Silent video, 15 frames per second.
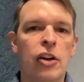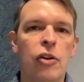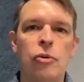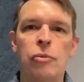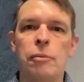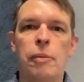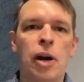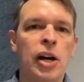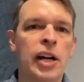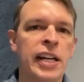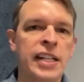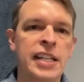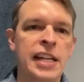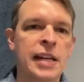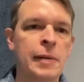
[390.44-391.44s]
marketing
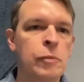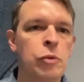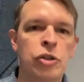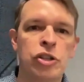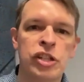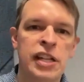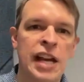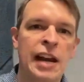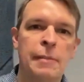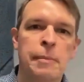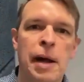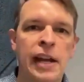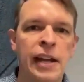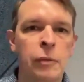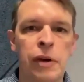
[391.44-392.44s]
teams were just kind of
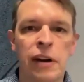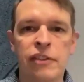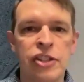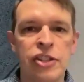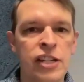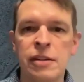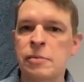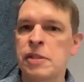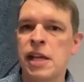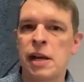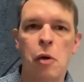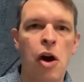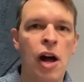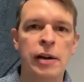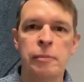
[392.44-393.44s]
buying whatever systems they
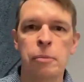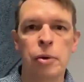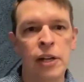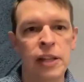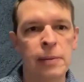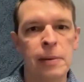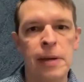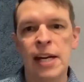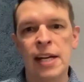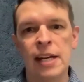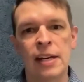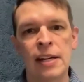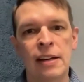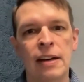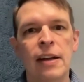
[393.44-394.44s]
want and putting them in,
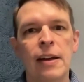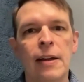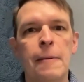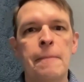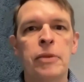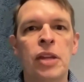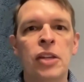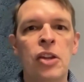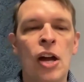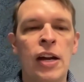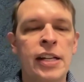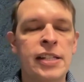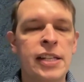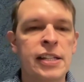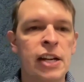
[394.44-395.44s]
and not
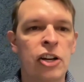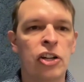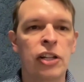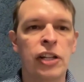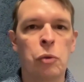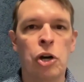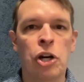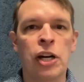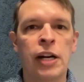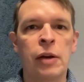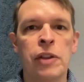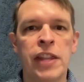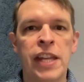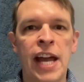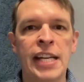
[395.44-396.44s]
necessarily working with
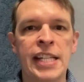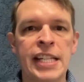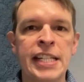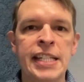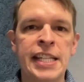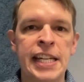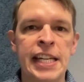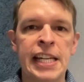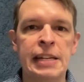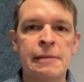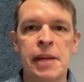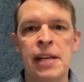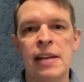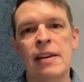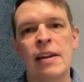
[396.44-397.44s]
the IT team.
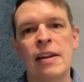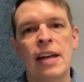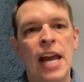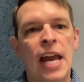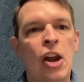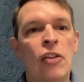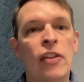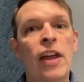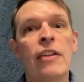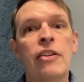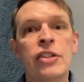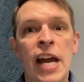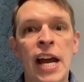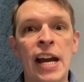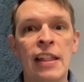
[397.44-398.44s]
And on the other
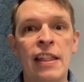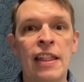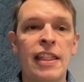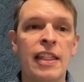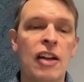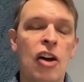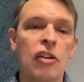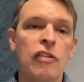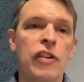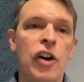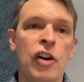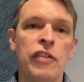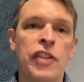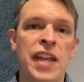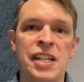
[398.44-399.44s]
side
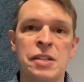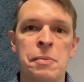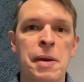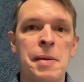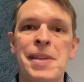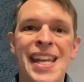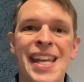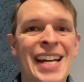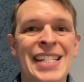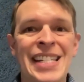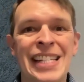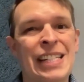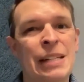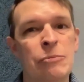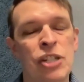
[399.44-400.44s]
of things, maybe the IT
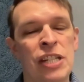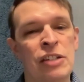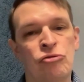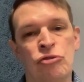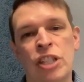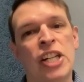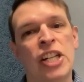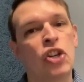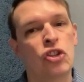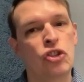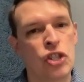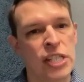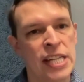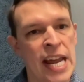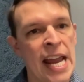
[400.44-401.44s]
team didn't really
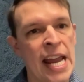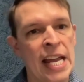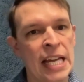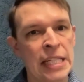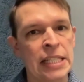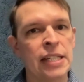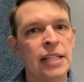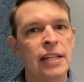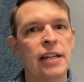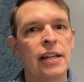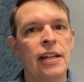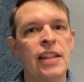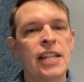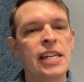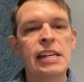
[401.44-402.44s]
understand
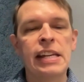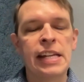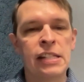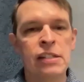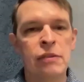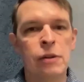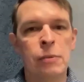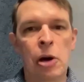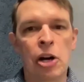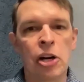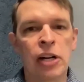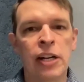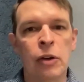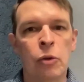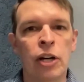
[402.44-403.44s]
the needs of the
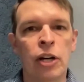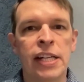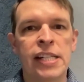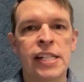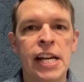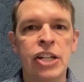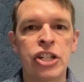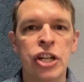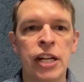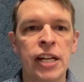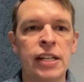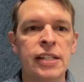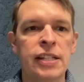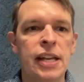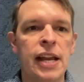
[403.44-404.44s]
marketing
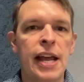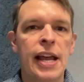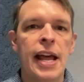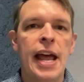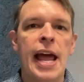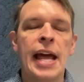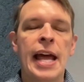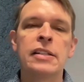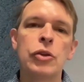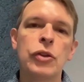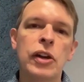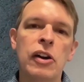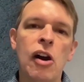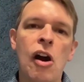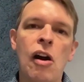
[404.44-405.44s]
organization. And so
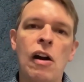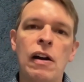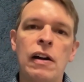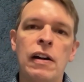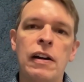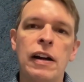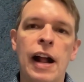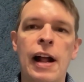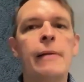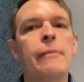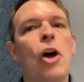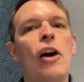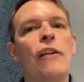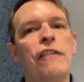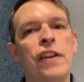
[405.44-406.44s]

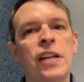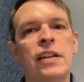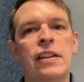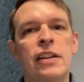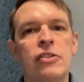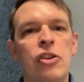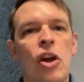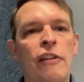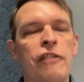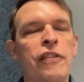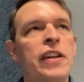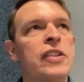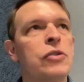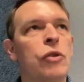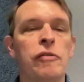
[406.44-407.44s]
there's
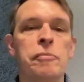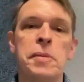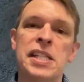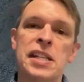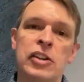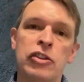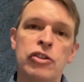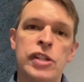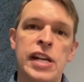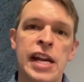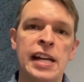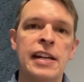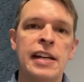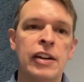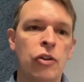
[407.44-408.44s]
often sort of
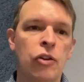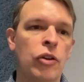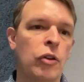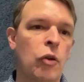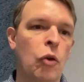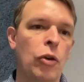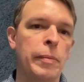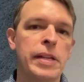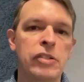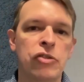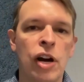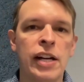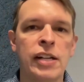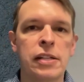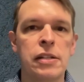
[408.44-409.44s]
misunderstanding or
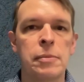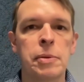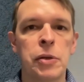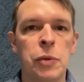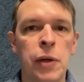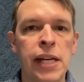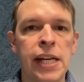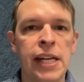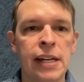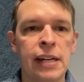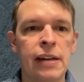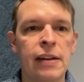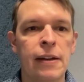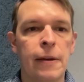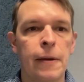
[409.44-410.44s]
mistrust
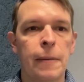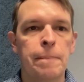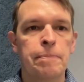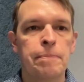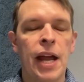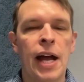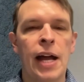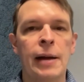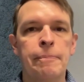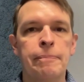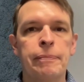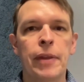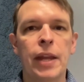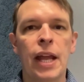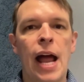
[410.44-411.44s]
between
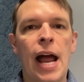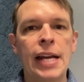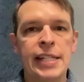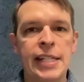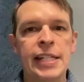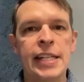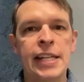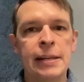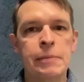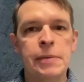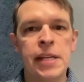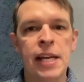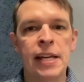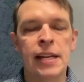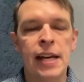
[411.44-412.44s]
IT teams
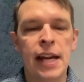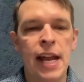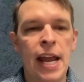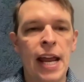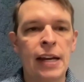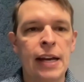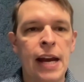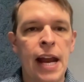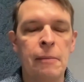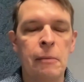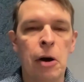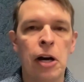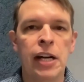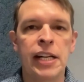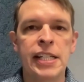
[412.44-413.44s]
and
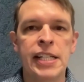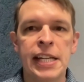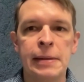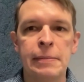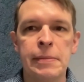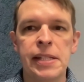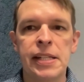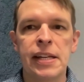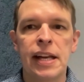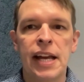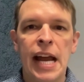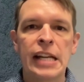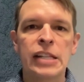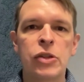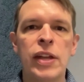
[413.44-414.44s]
marketing teams.
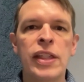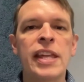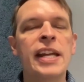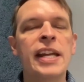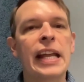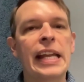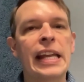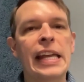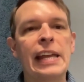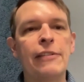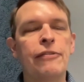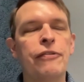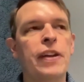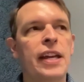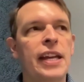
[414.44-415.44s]
And so I think like
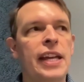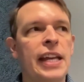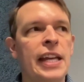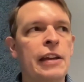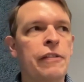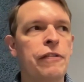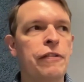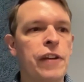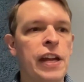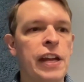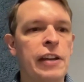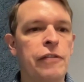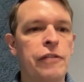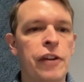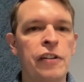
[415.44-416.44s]
if
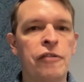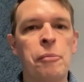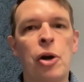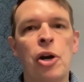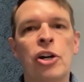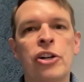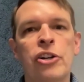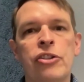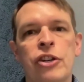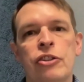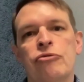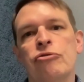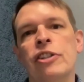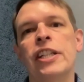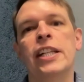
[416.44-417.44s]
marketers are
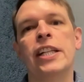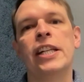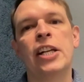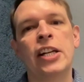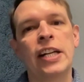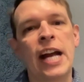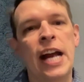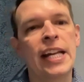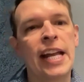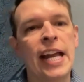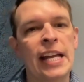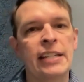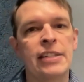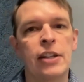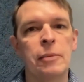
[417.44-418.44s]
really going to kind of
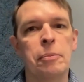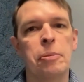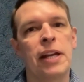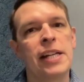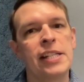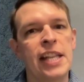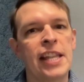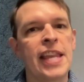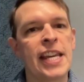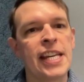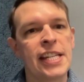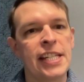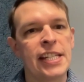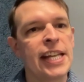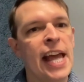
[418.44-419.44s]
get to the place that they
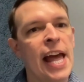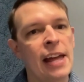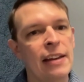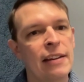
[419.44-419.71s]
need to get